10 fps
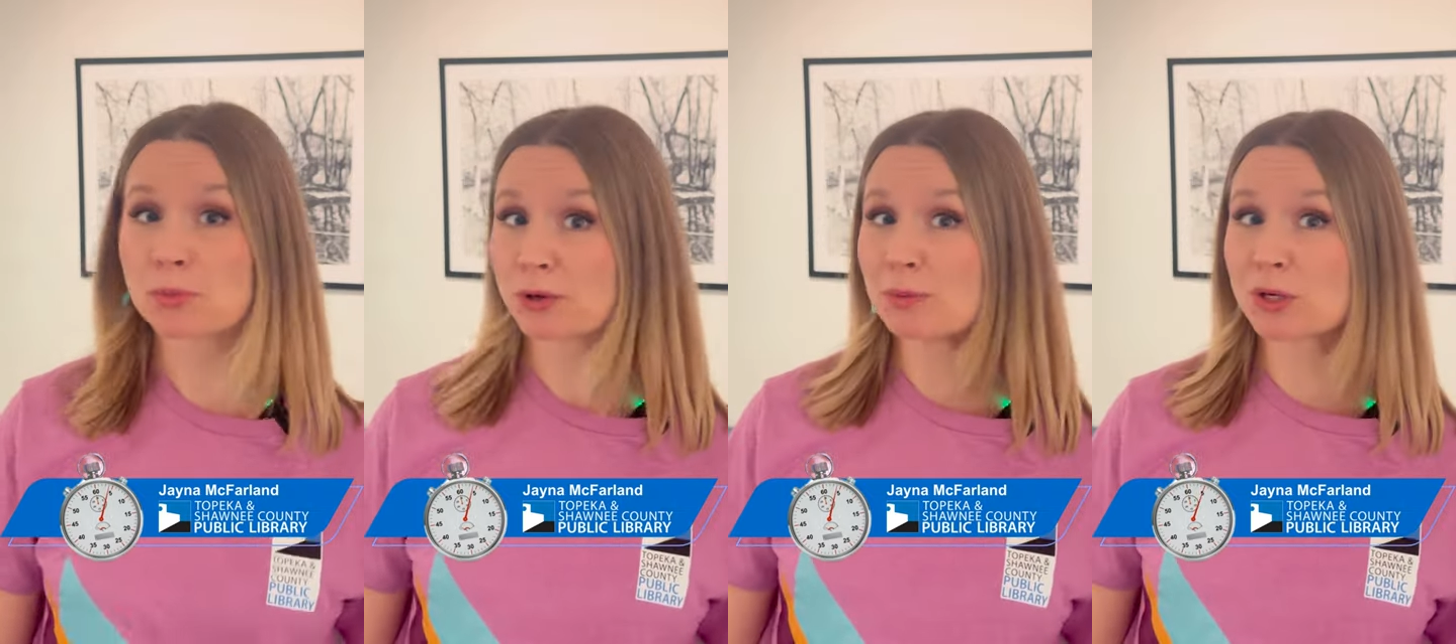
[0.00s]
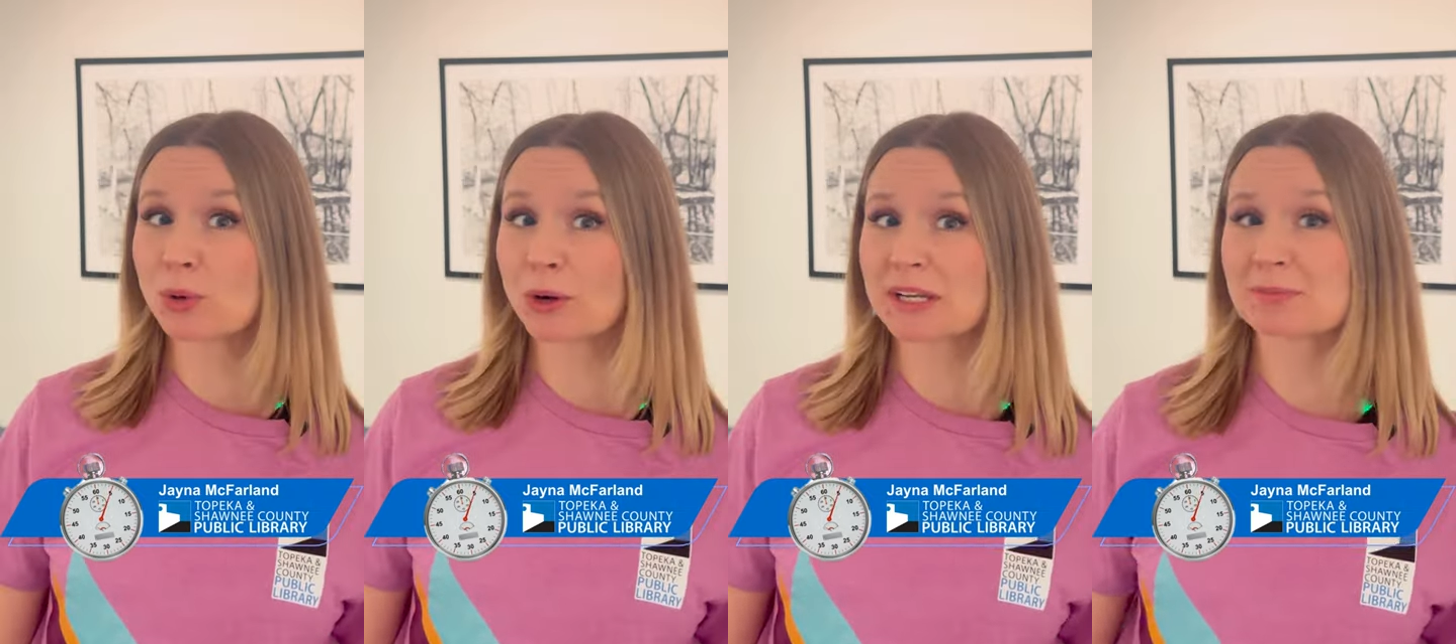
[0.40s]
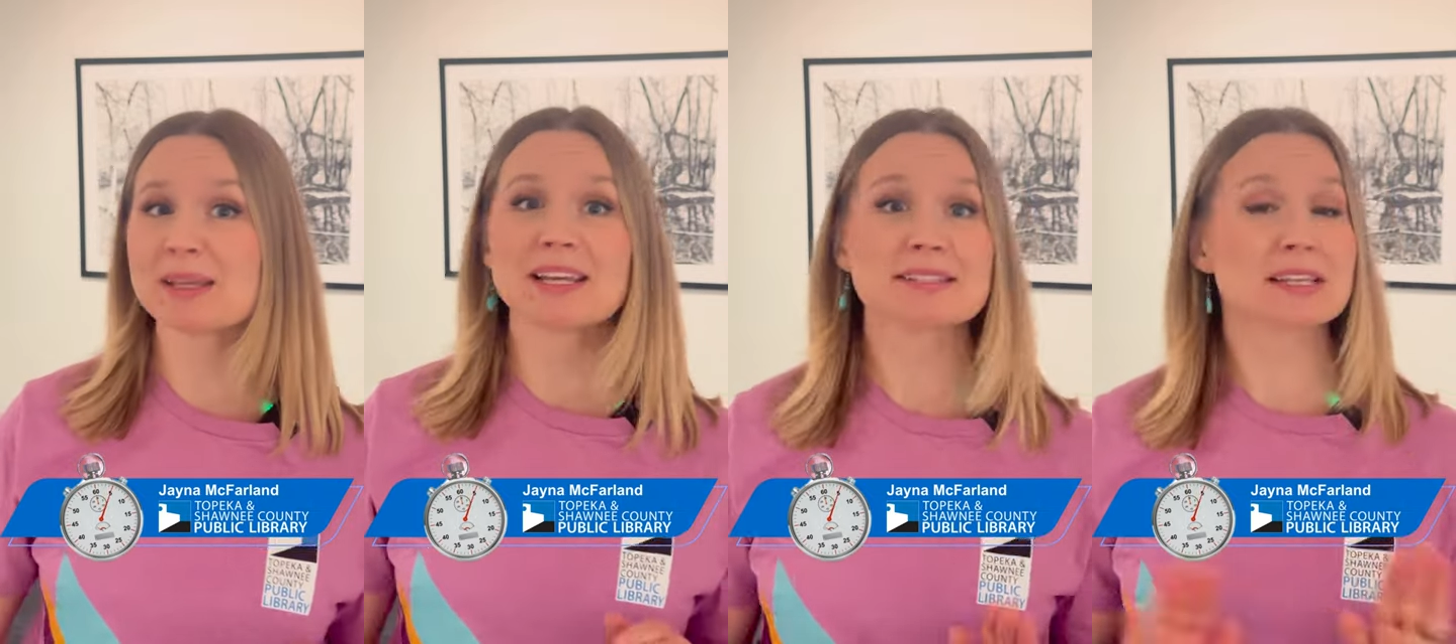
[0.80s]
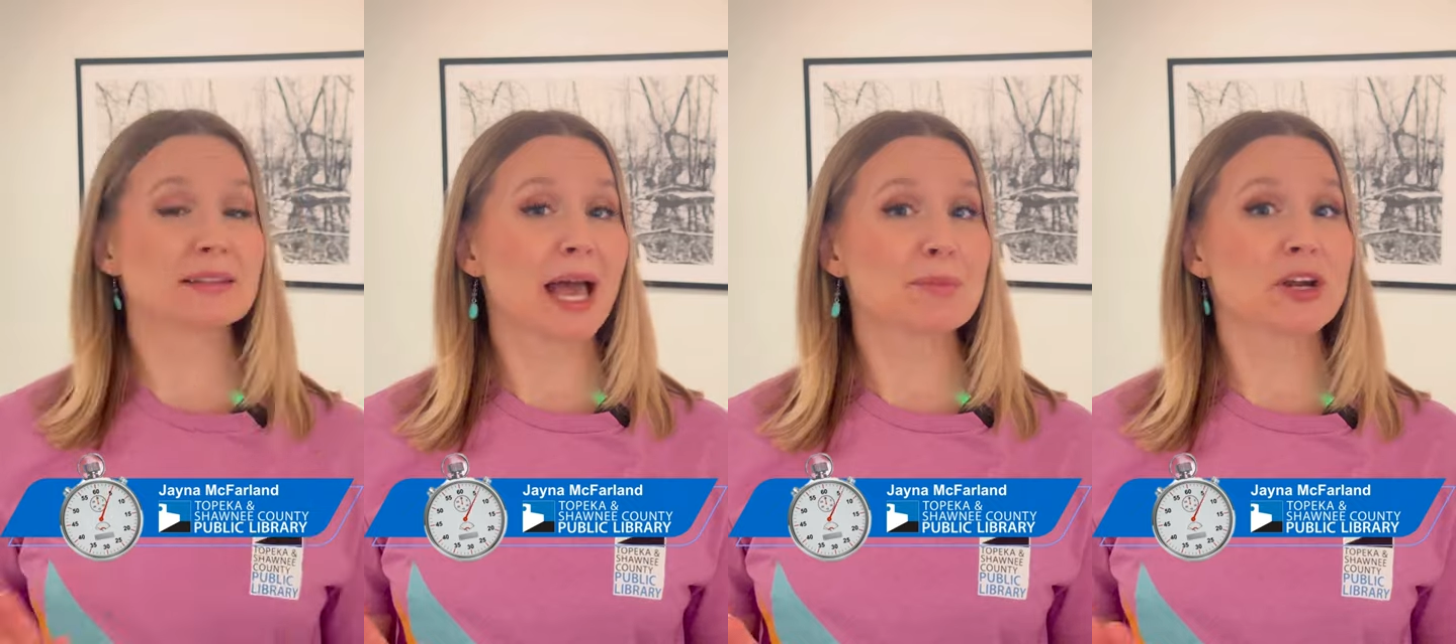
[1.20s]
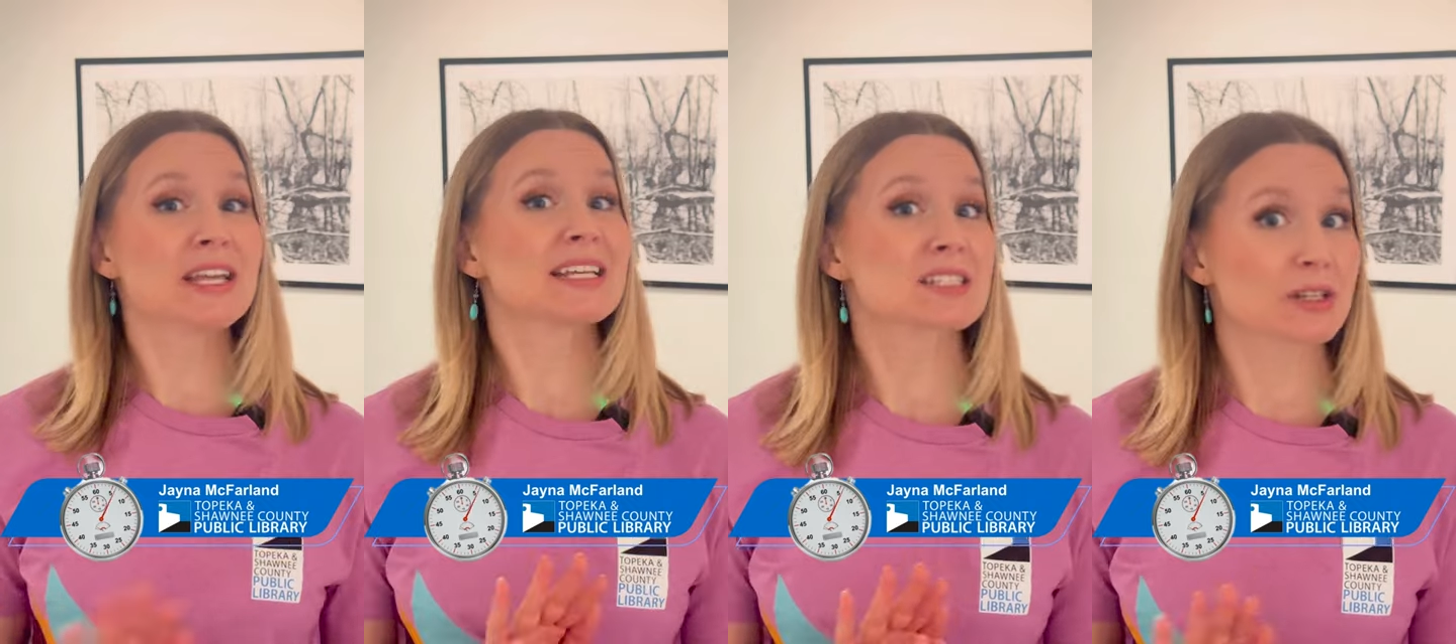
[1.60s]
Pre-recorded because the
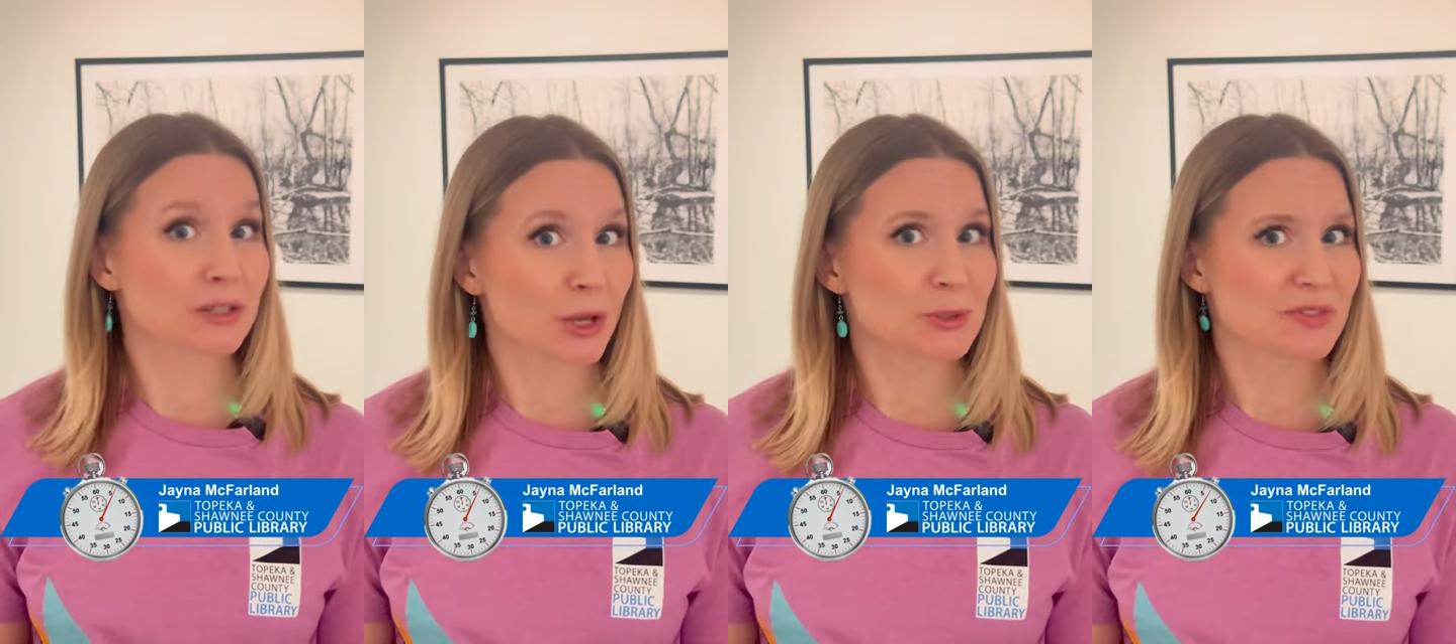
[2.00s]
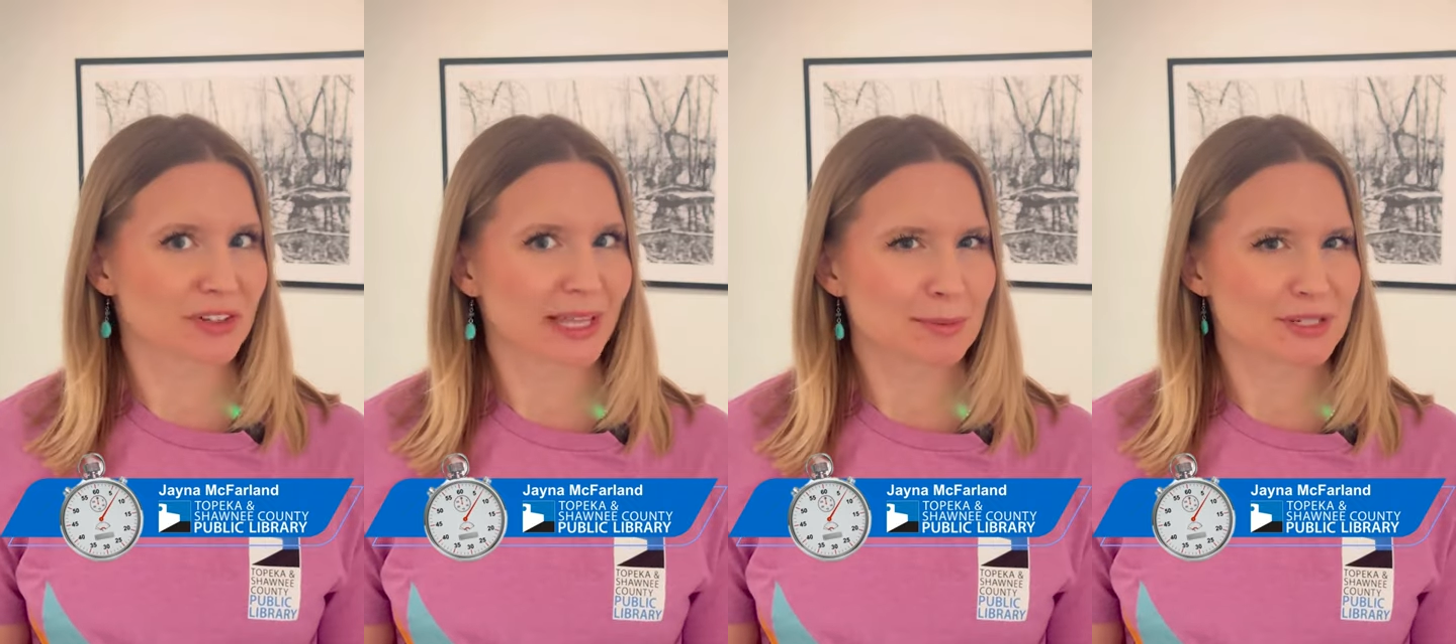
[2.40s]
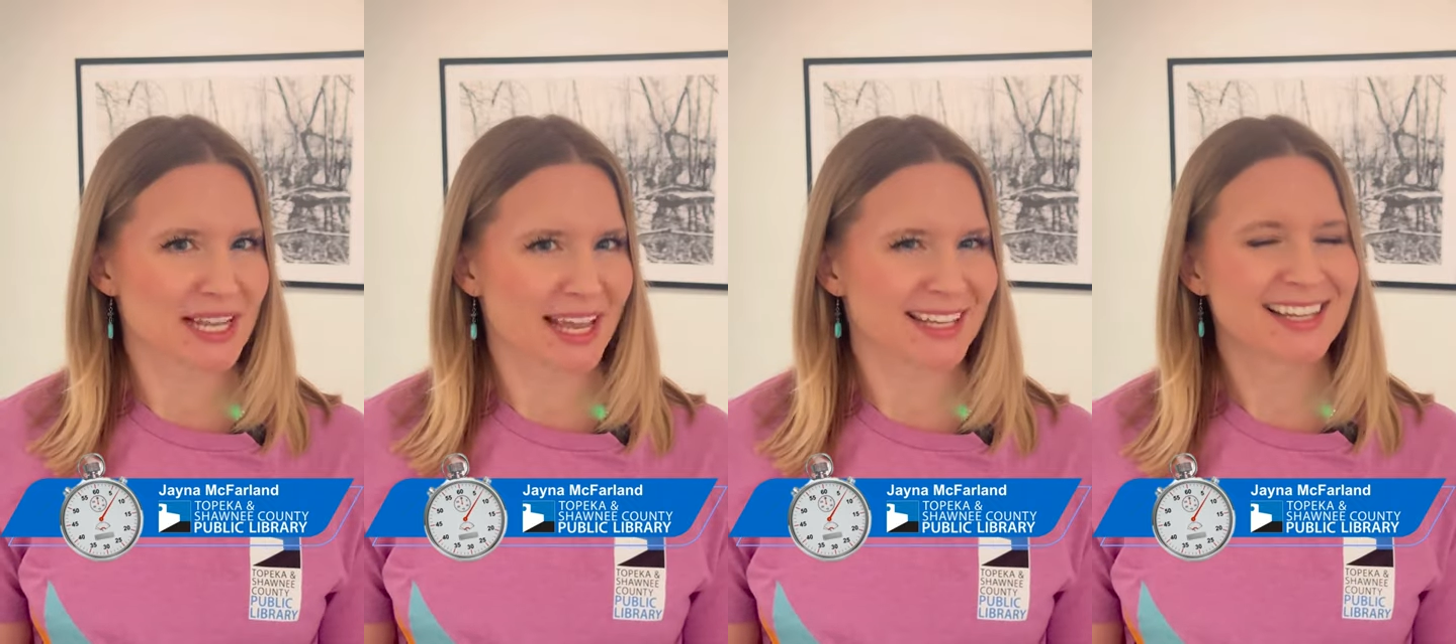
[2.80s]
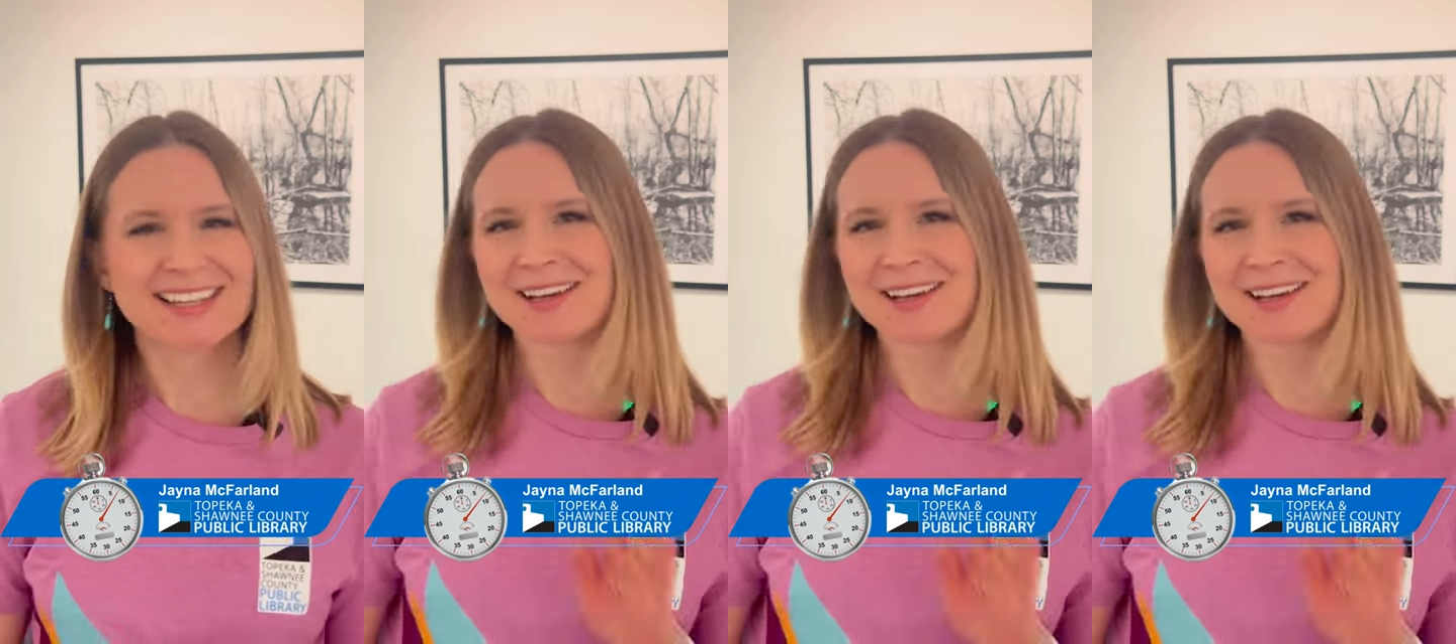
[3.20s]
library is closed for Labor Day.